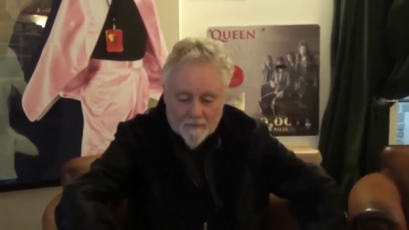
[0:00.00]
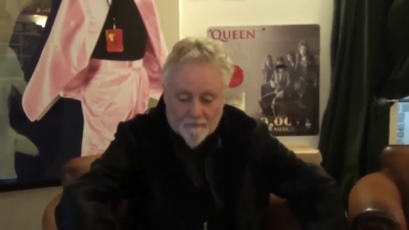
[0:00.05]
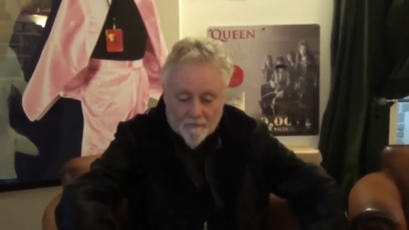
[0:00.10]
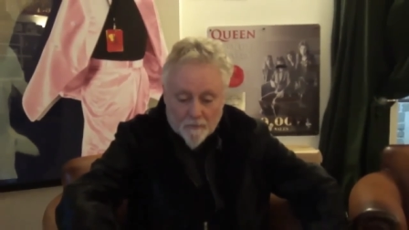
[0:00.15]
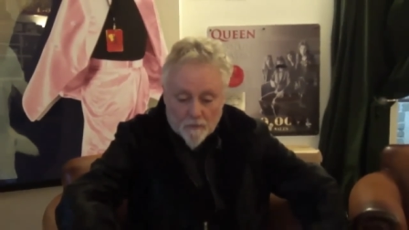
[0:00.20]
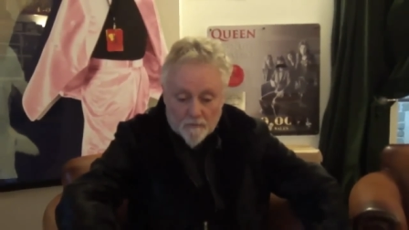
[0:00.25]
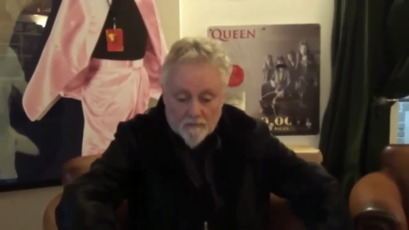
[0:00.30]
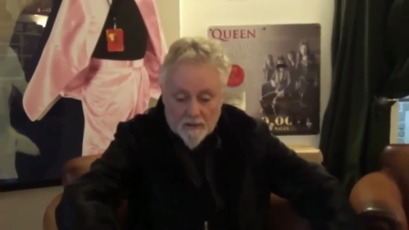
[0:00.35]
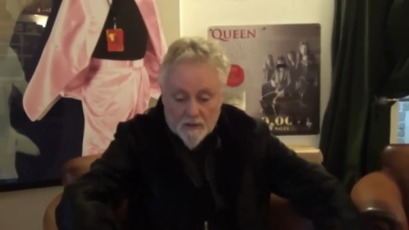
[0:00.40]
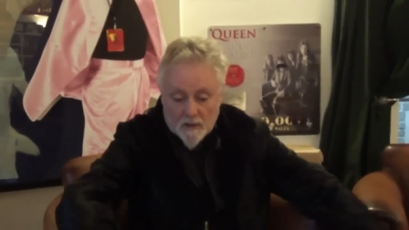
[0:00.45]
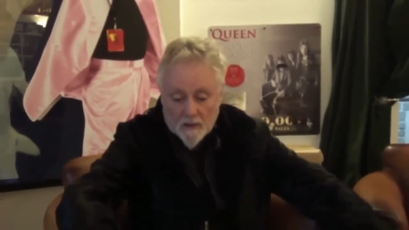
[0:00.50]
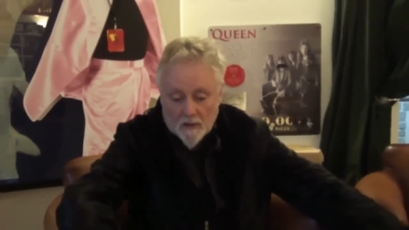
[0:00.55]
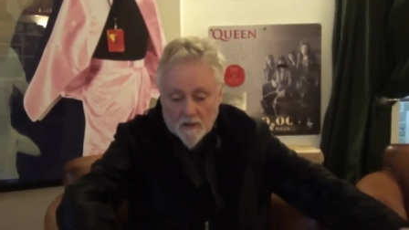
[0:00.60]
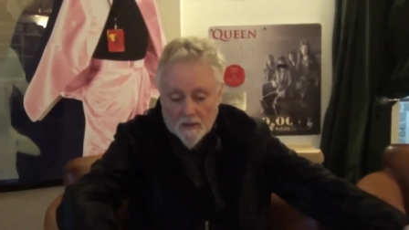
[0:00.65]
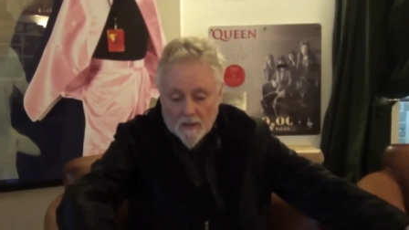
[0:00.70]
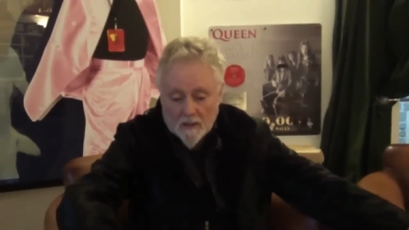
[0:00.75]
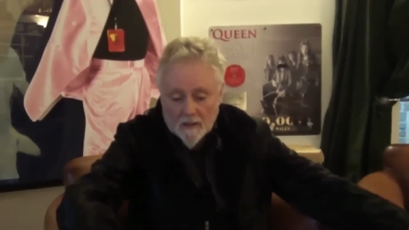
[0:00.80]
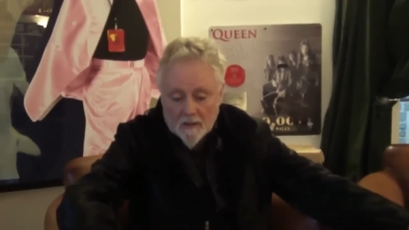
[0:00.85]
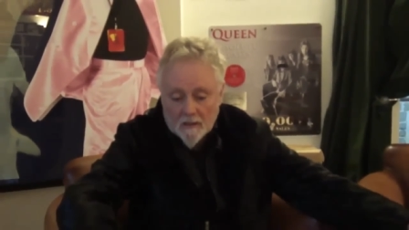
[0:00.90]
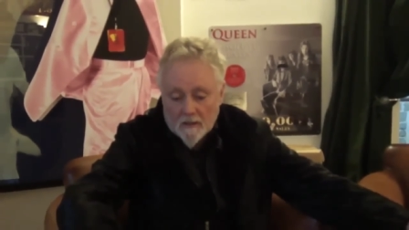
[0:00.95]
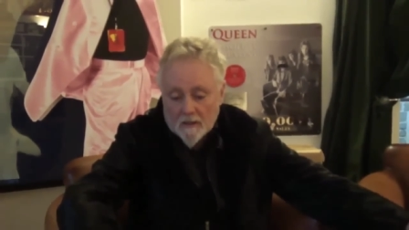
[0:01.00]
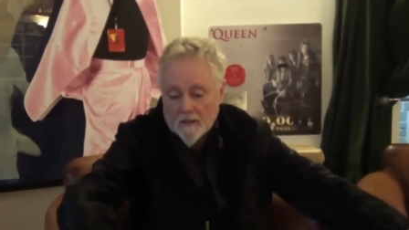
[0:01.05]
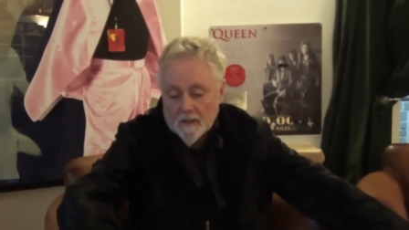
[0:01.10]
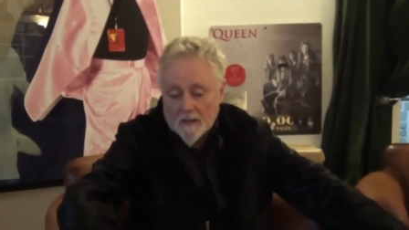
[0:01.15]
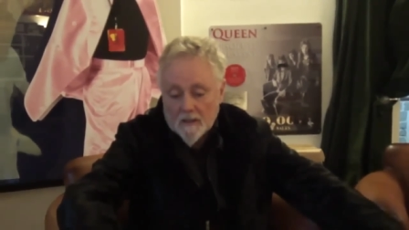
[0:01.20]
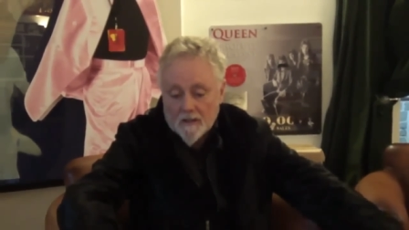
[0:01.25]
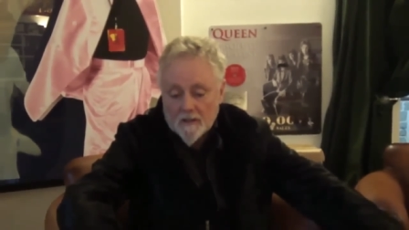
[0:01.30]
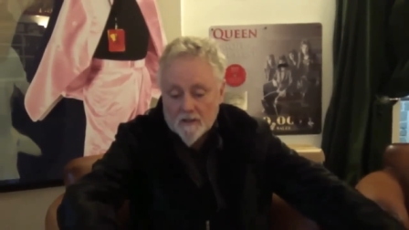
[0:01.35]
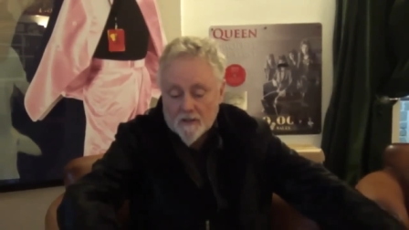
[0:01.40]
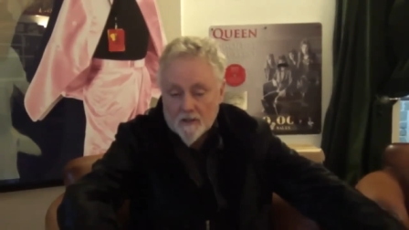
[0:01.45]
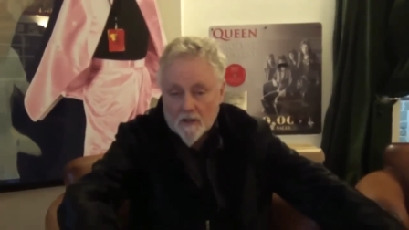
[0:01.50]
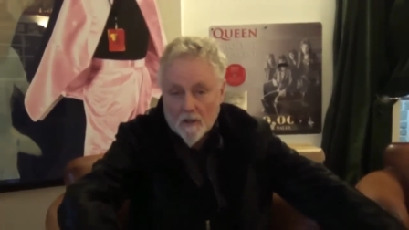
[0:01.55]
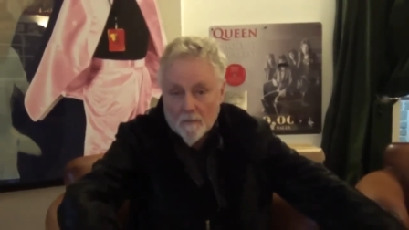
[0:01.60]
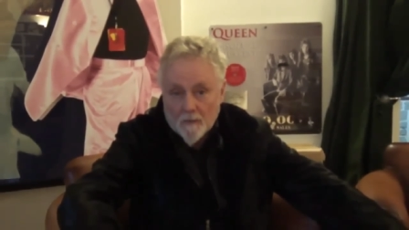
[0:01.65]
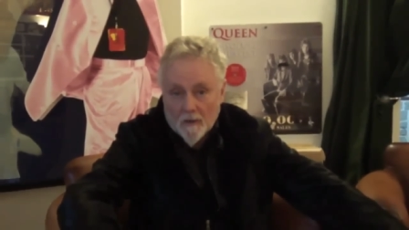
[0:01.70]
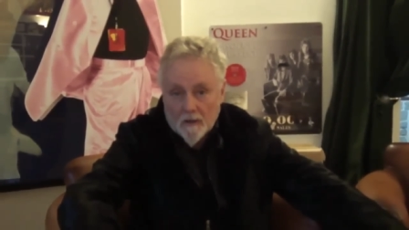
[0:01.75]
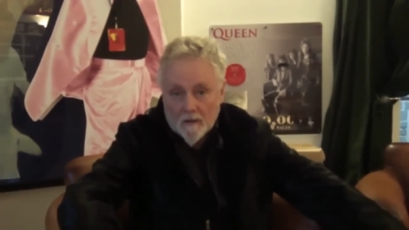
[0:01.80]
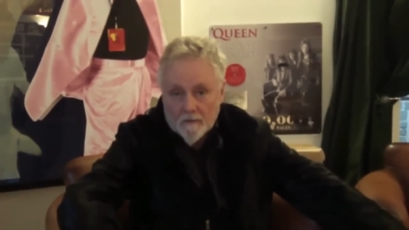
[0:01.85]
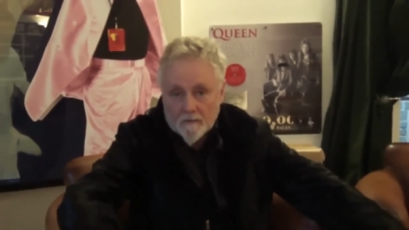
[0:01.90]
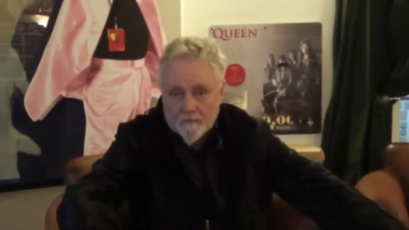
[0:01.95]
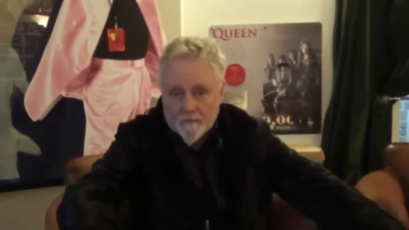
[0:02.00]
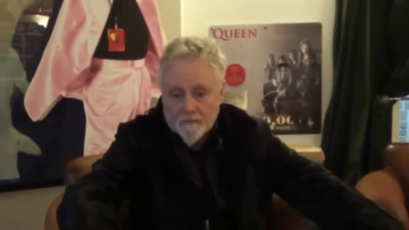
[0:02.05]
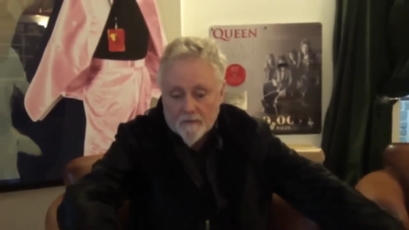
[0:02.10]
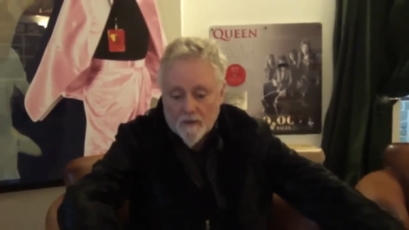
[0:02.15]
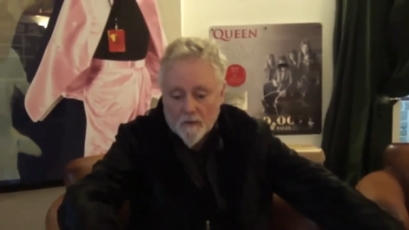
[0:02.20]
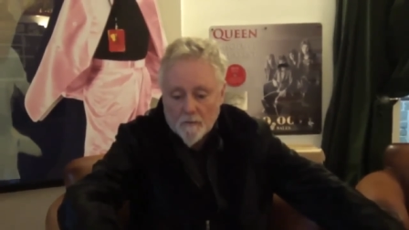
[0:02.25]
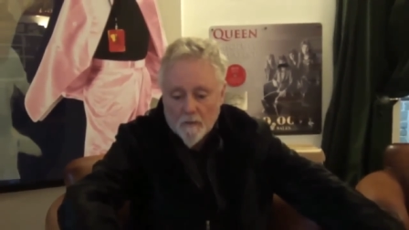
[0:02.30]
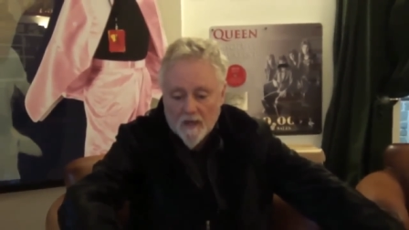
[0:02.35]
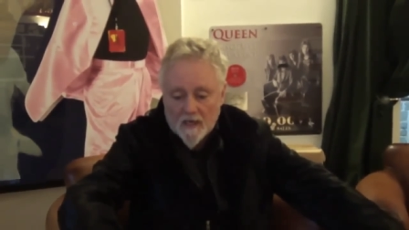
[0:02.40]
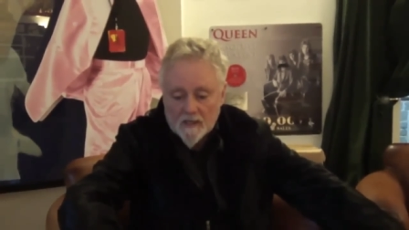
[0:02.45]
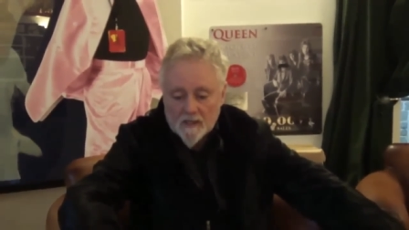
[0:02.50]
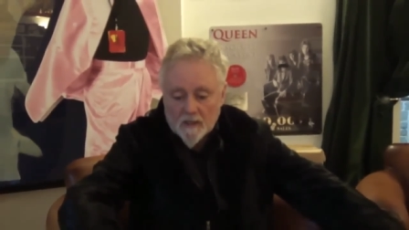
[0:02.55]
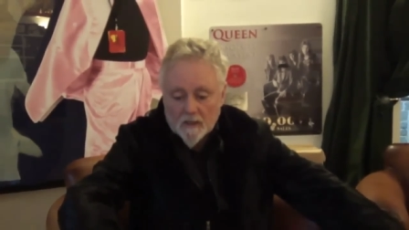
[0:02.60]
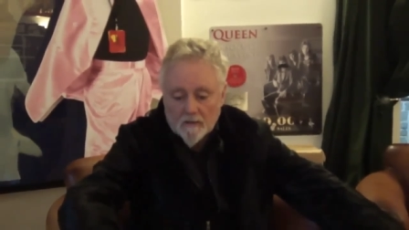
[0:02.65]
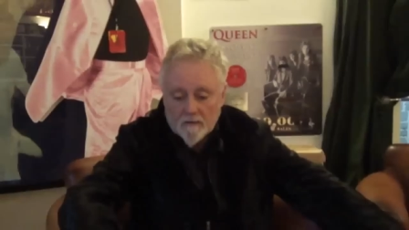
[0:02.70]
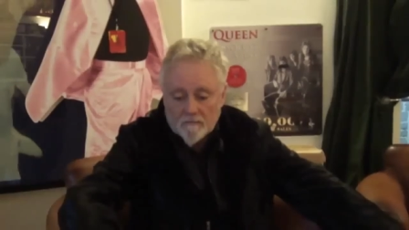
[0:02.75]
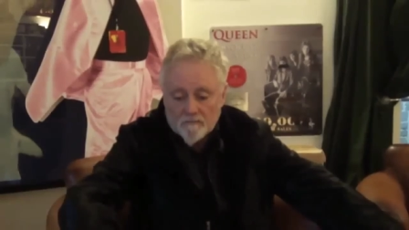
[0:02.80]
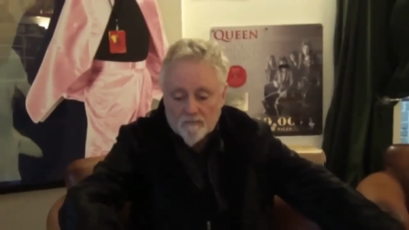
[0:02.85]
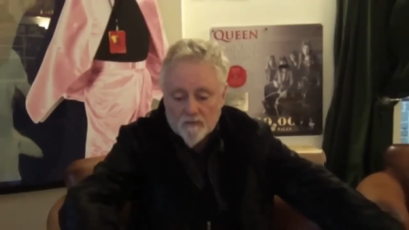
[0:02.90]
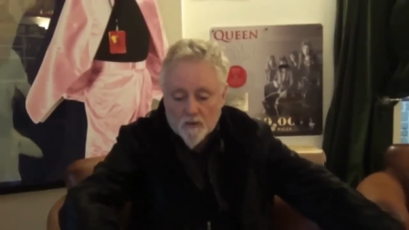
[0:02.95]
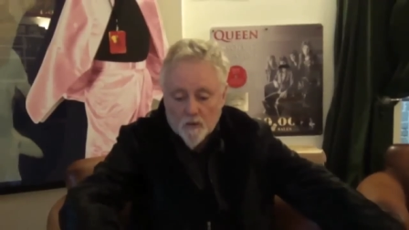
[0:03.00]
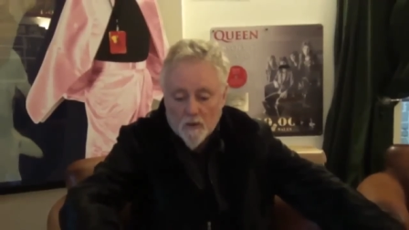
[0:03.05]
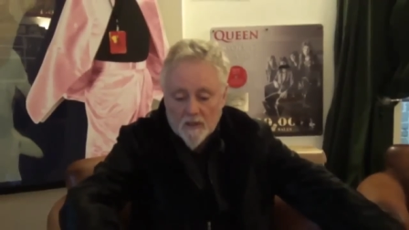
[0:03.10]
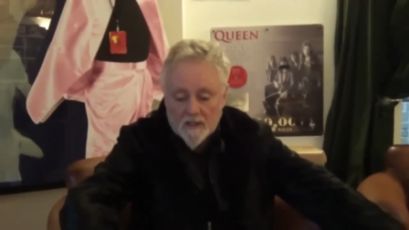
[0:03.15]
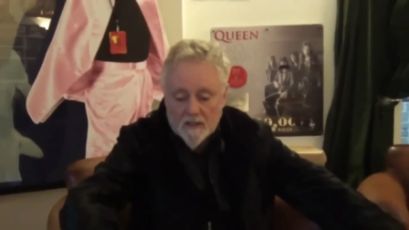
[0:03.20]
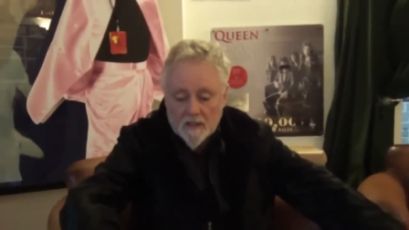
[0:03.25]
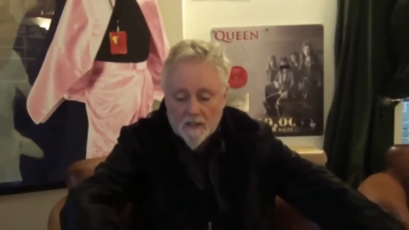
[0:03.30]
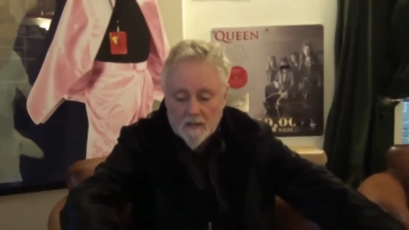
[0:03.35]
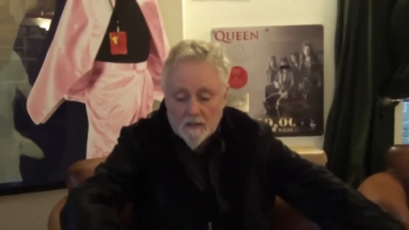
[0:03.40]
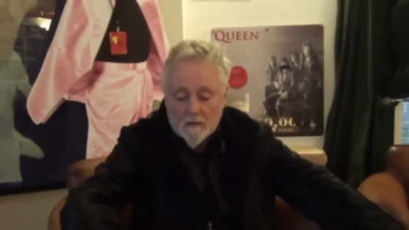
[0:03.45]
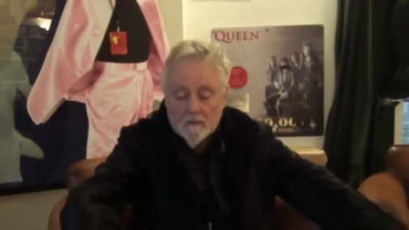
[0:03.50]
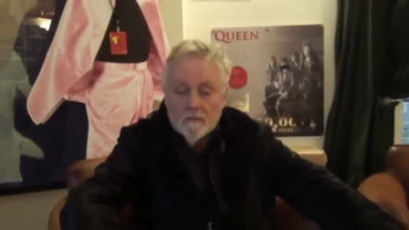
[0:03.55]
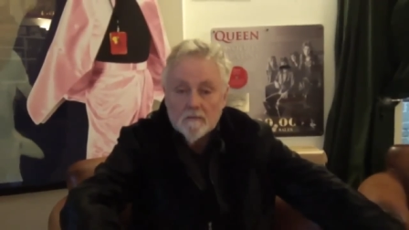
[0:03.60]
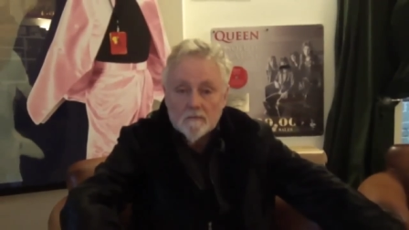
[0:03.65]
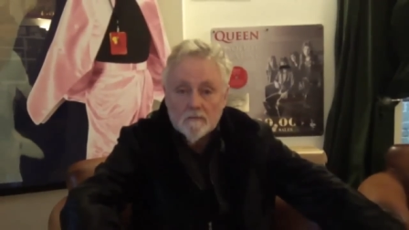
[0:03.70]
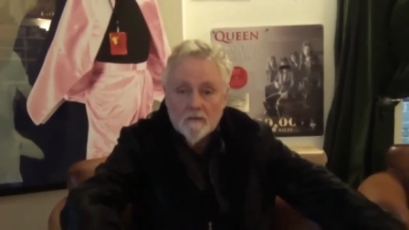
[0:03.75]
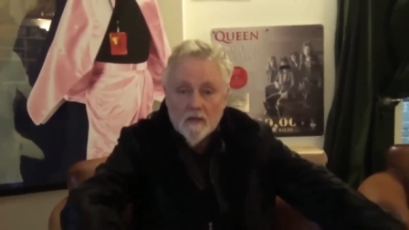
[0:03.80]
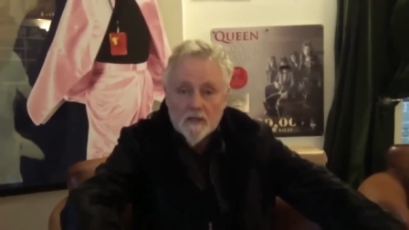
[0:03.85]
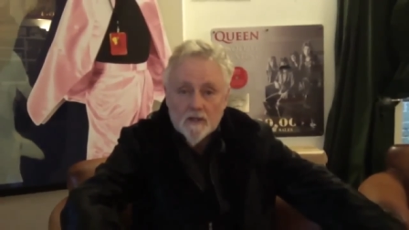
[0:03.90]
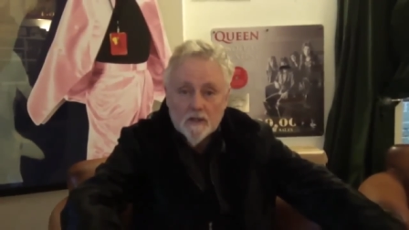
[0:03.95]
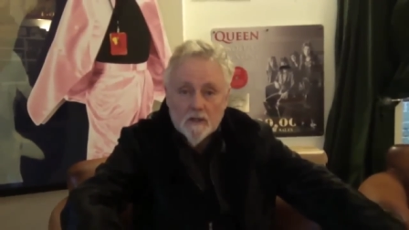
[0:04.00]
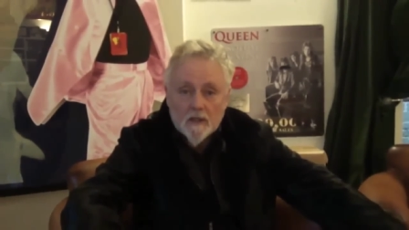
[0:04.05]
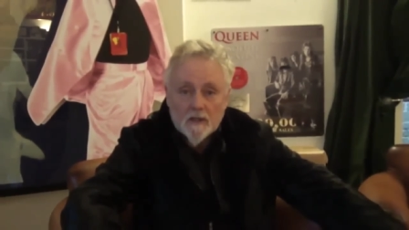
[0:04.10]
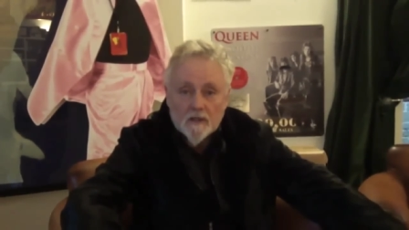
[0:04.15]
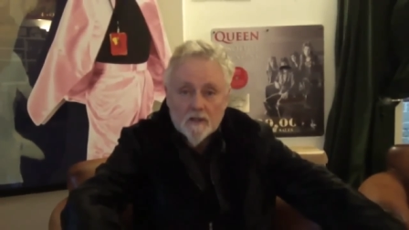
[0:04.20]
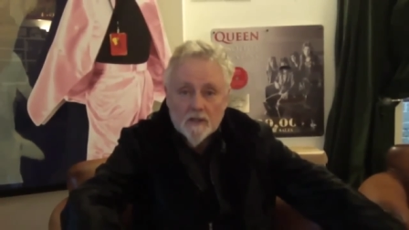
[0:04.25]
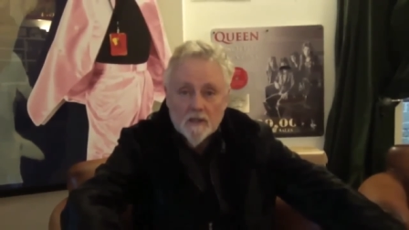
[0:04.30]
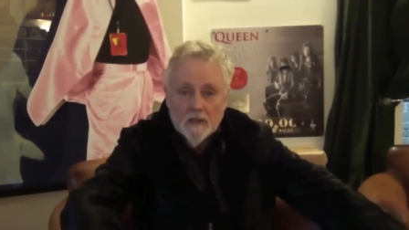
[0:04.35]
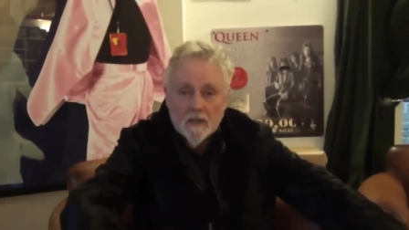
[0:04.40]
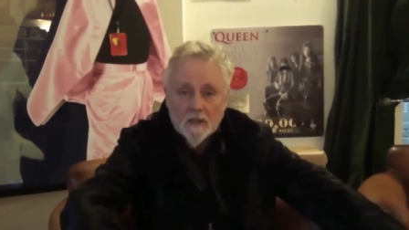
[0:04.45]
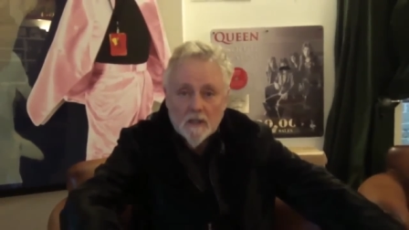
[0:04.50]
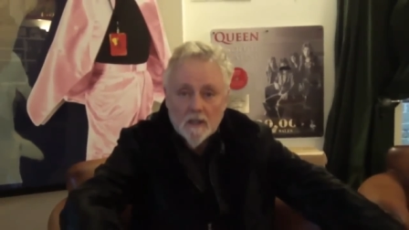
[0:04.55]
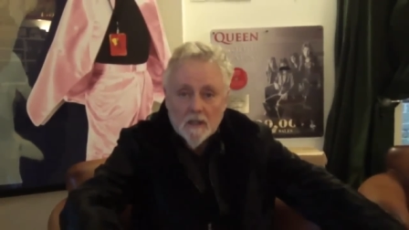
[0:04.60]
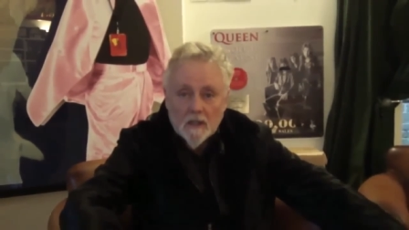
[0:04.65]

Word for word: before returning uh, in the summer for an amazing 20 residency,